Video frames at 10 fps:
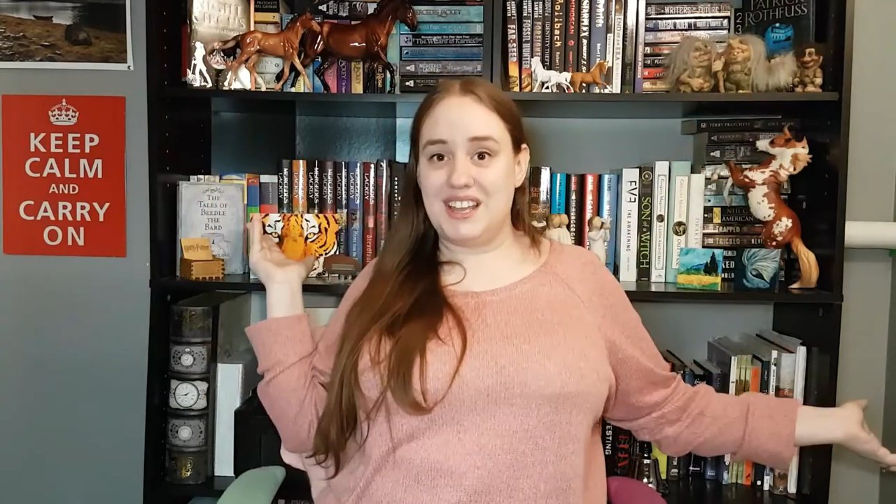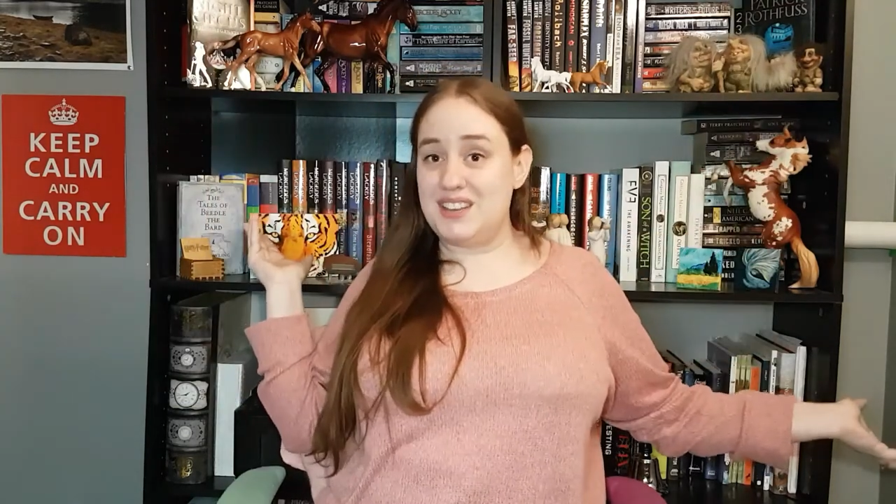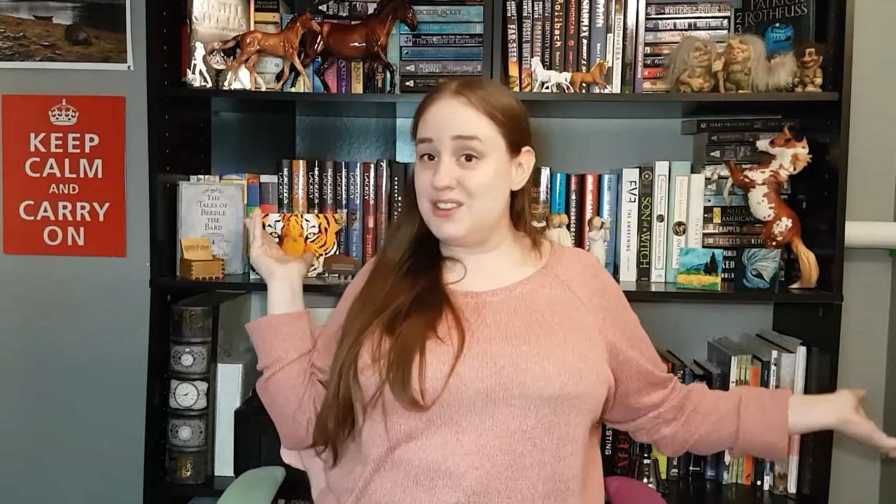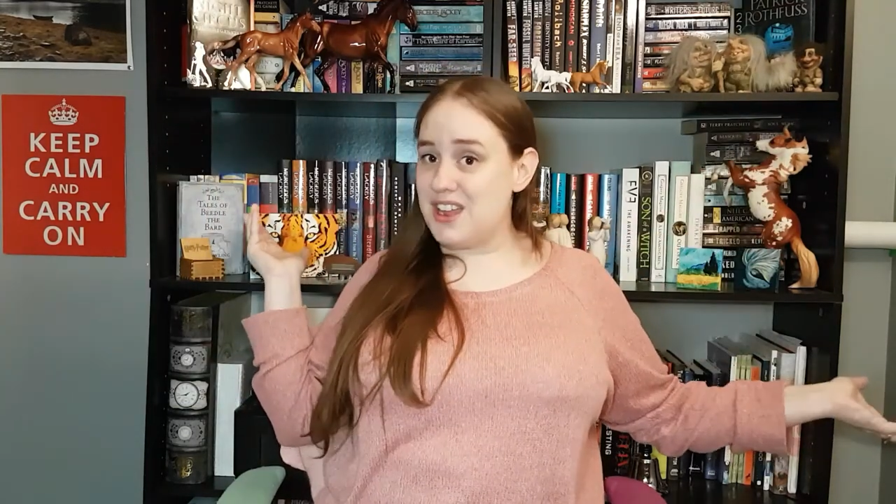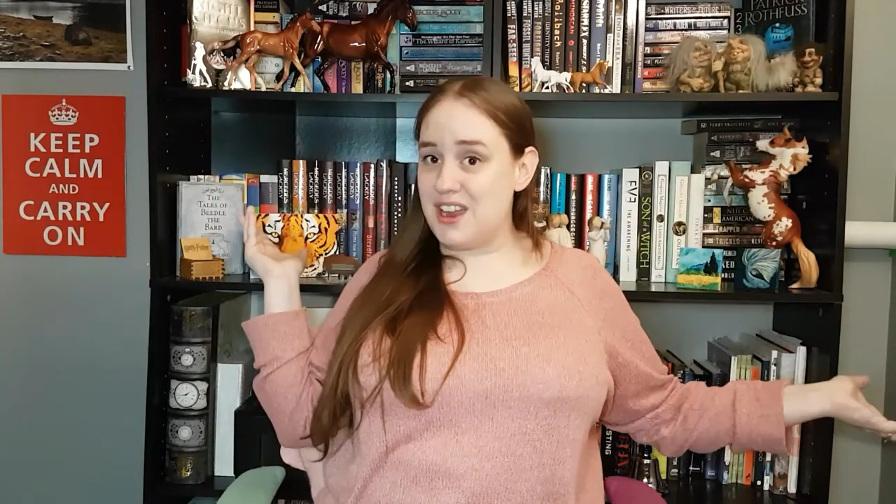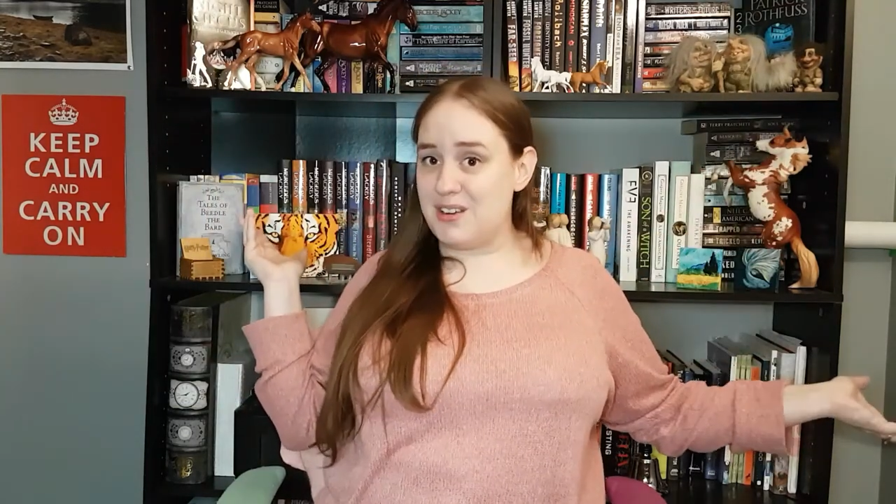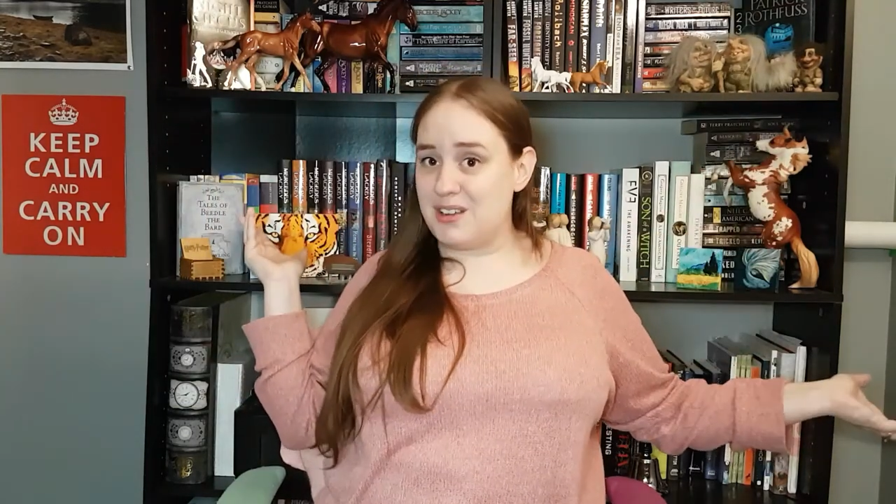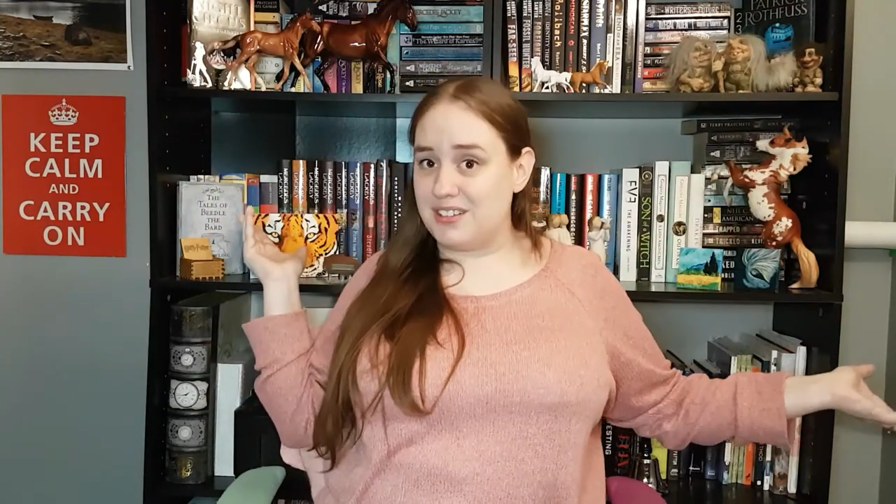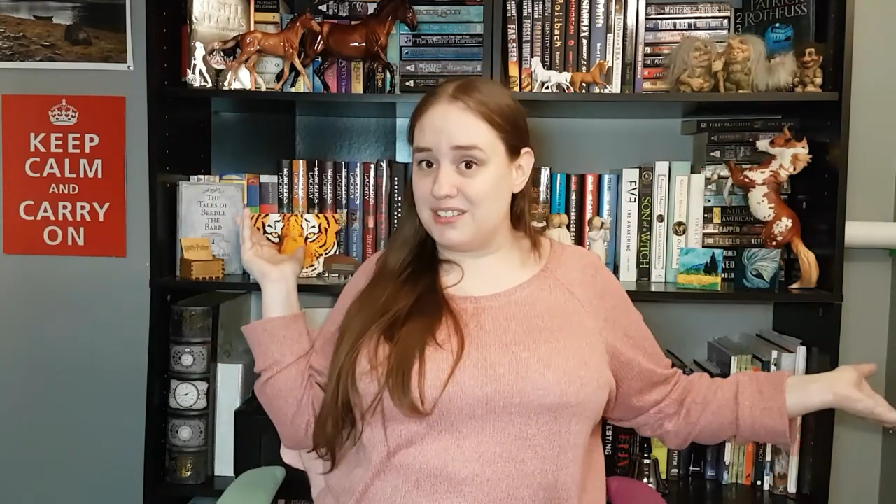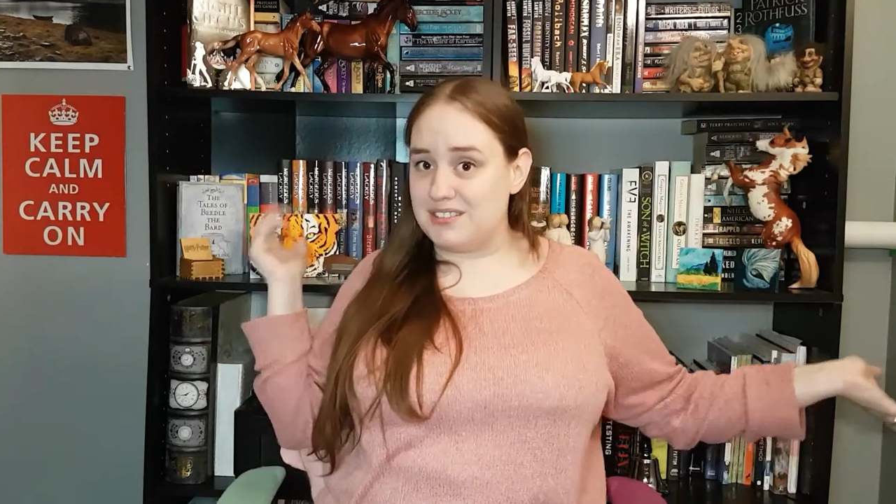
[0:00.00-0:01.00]
in your
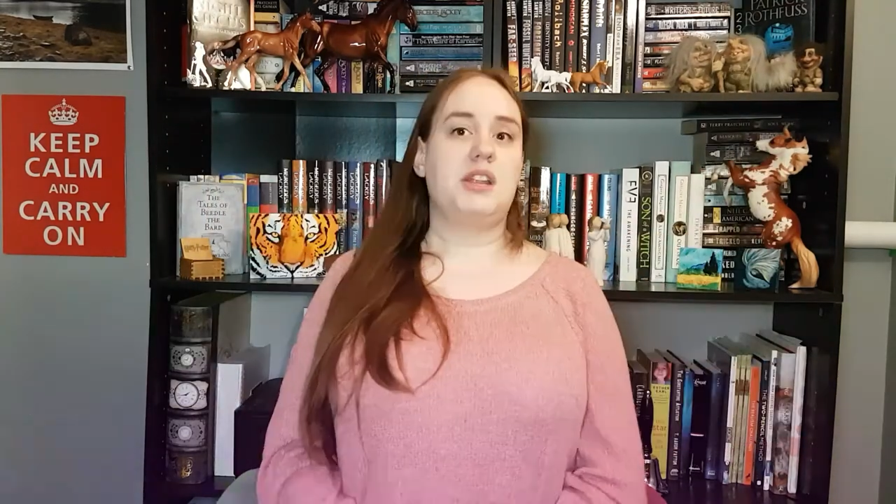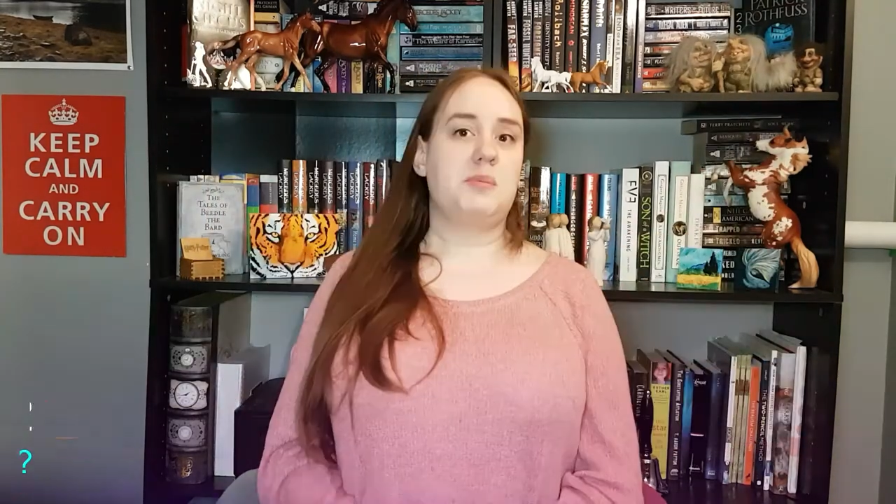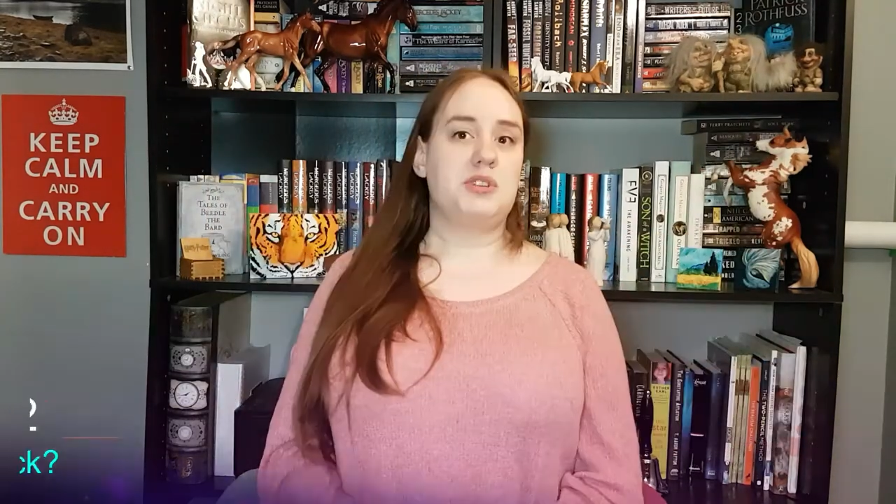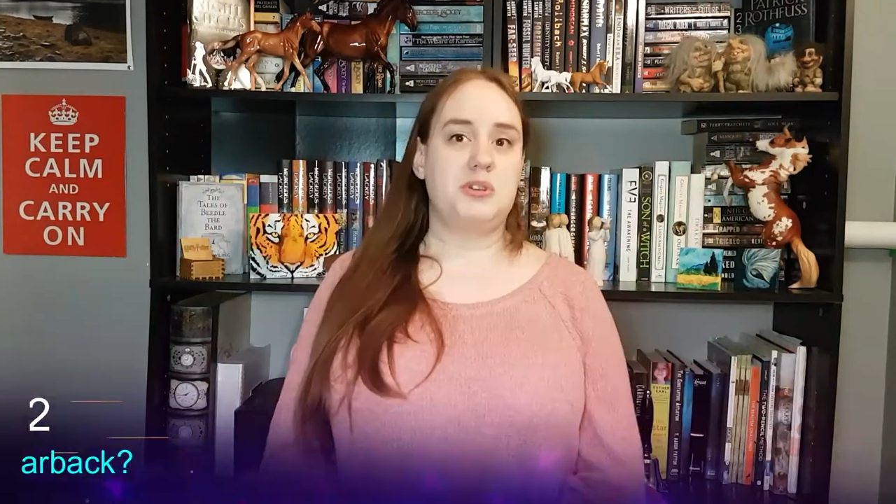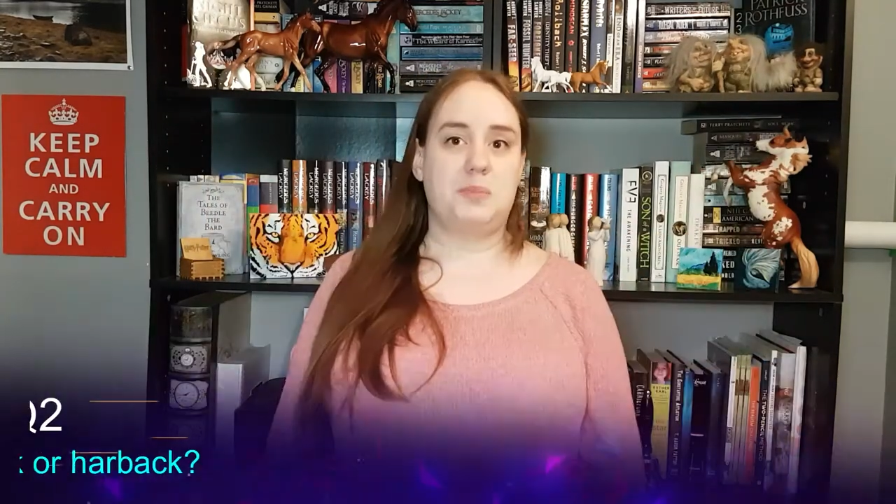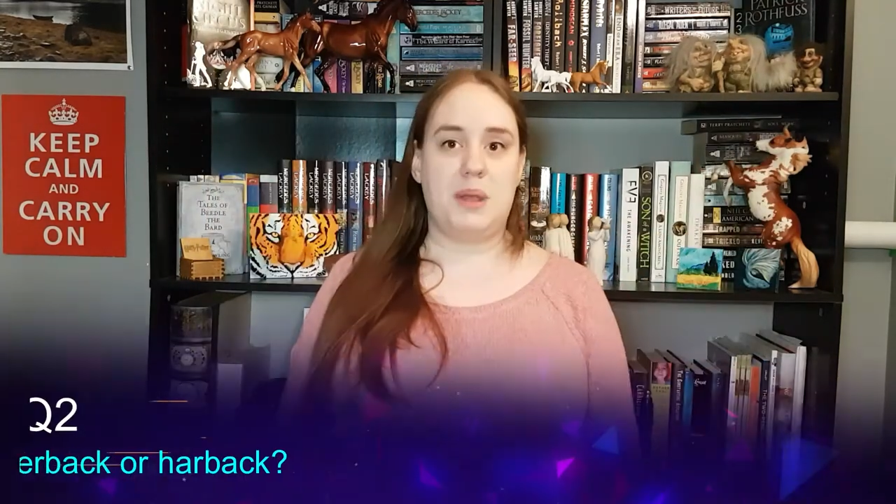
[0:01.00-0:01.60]
carry-on. Number two,